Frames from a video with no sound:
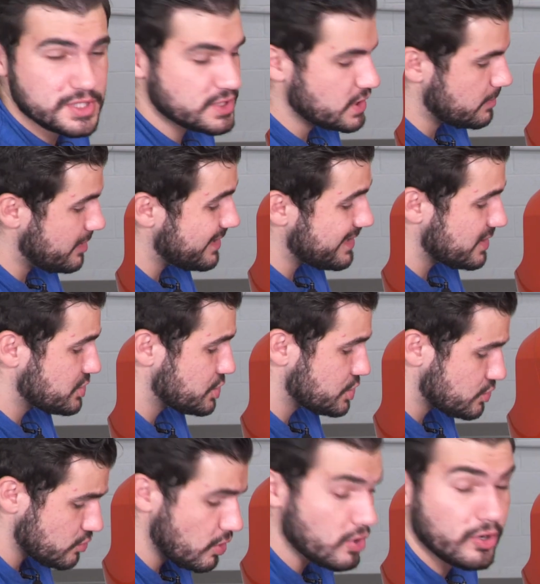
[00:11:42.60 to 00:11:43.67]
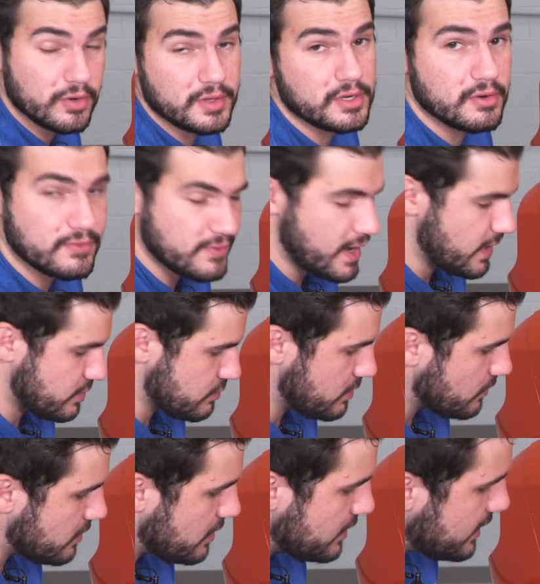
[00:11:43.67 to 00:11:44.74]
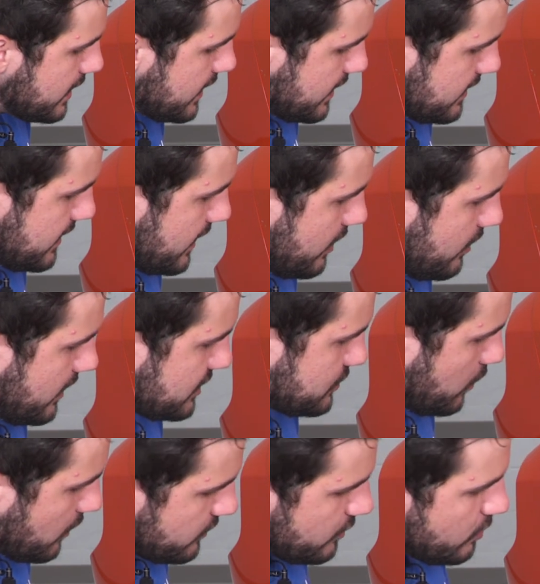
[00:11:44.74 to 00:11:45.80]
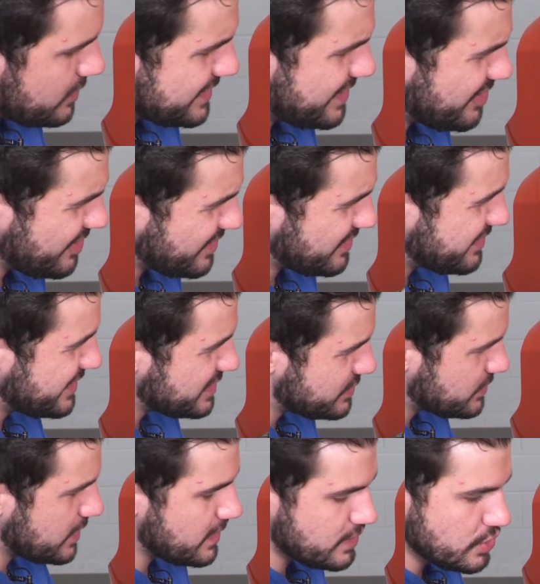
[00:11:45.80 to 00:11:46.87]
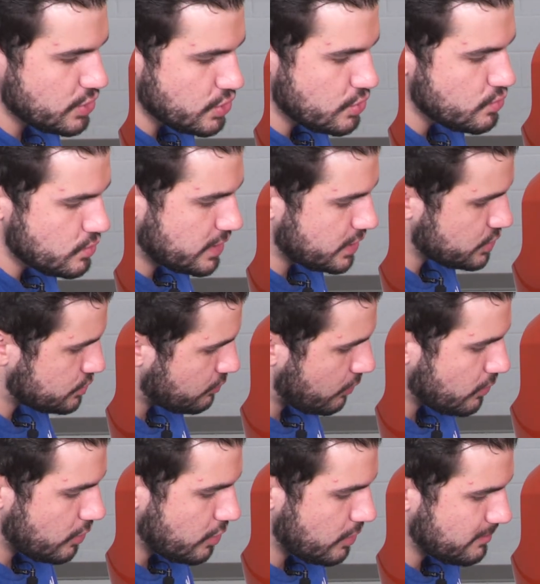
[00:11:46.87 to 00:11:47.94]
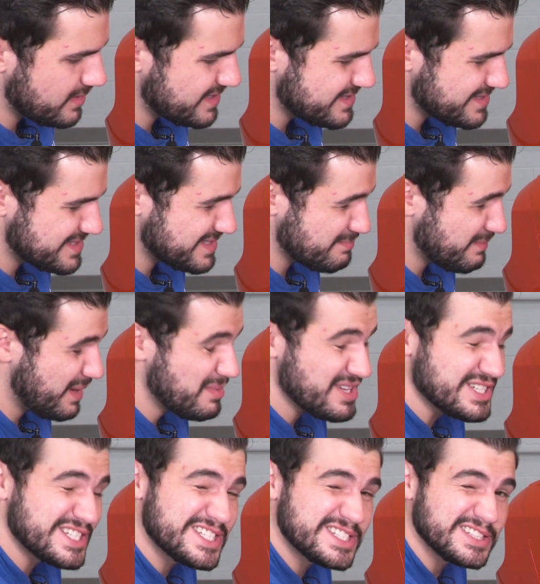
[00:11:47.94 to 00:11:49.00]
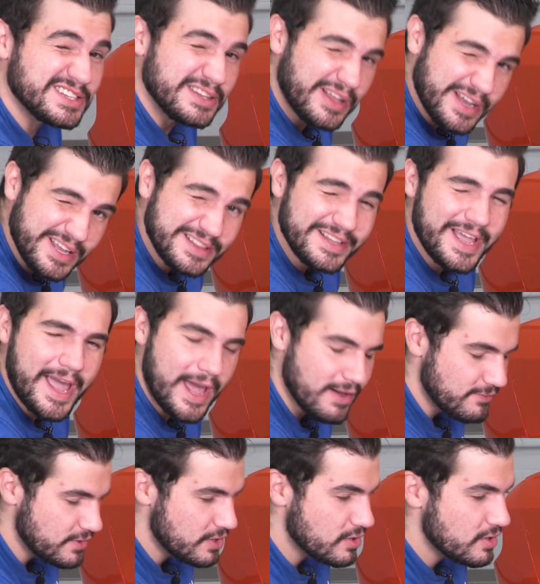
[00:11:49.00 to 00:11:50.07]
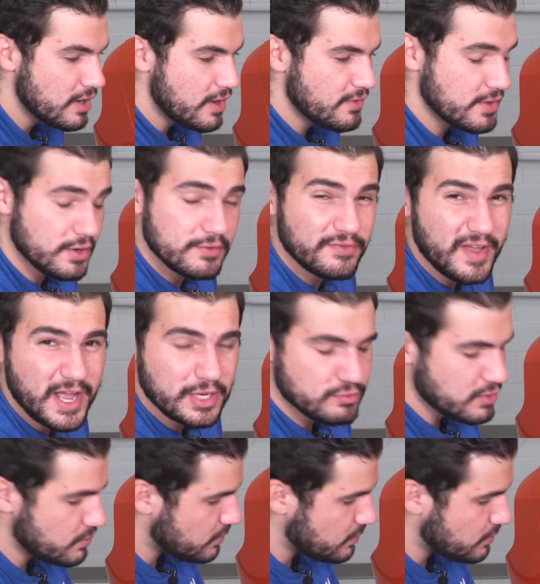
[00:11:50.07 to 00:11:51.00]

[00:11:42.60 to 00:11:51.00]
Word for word: is going to be a lot stronger than your factory one. Now, it's worth noting here that this new control arm is maybe slightly heavier than your factory